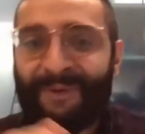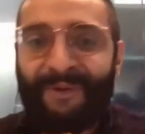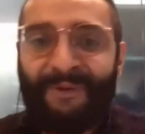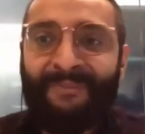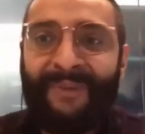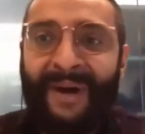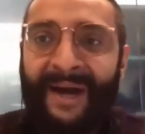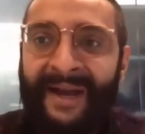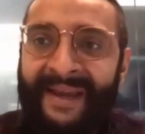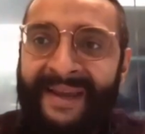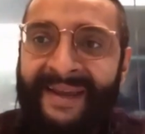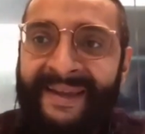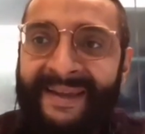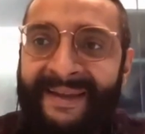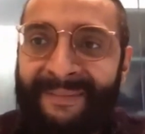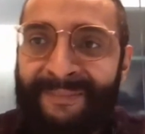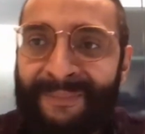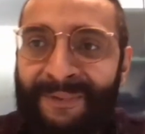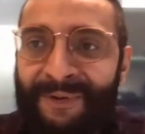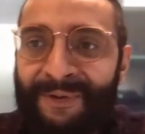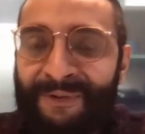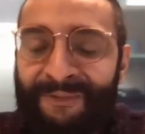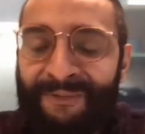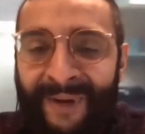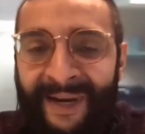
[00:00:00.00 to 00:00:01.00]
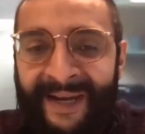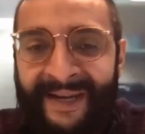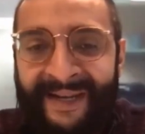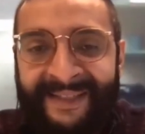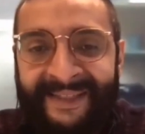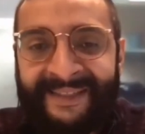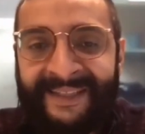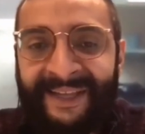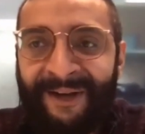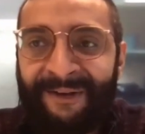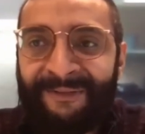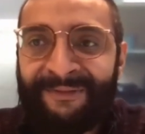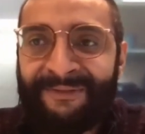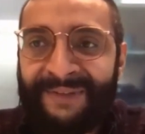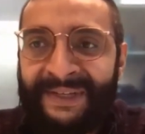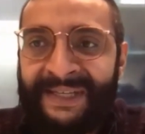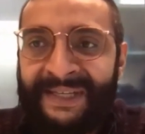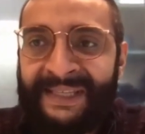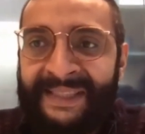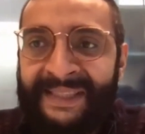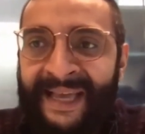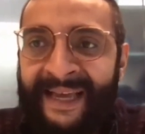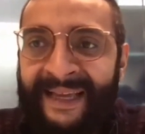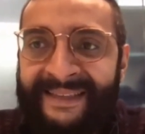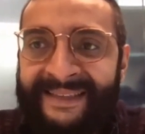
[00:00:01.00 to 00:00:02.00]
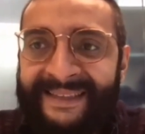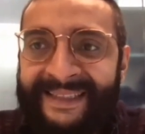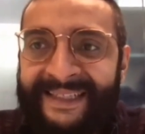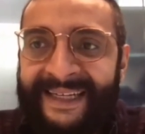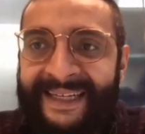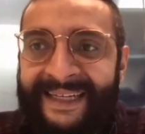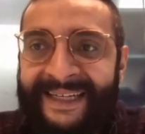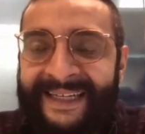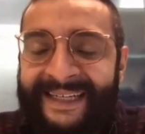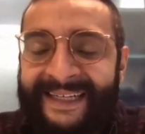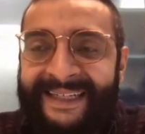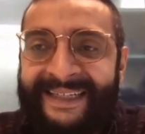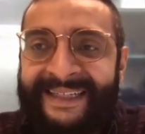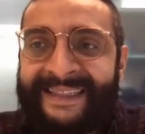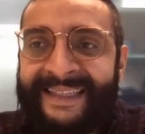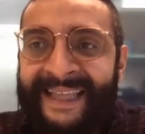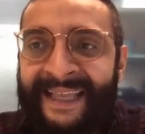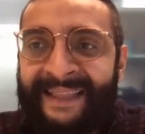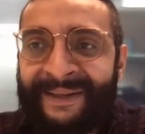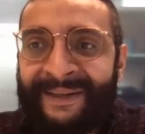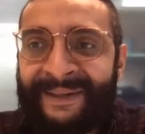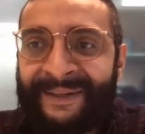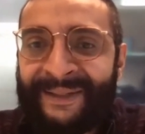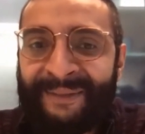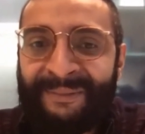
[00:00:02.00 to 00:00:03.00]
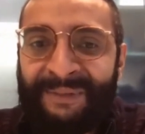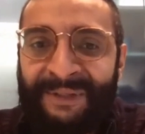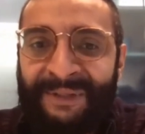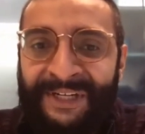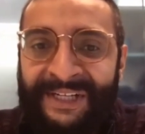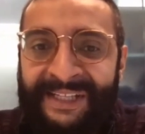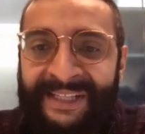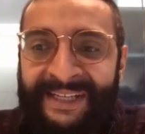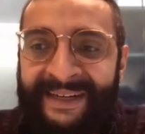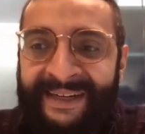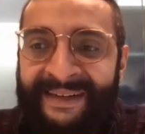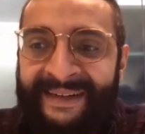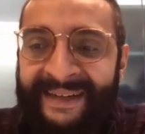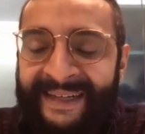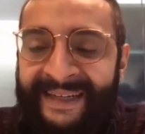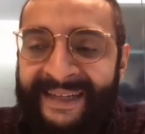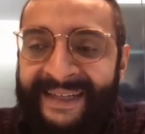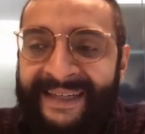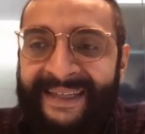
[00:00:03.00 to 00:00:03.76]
prove myself in that little community there.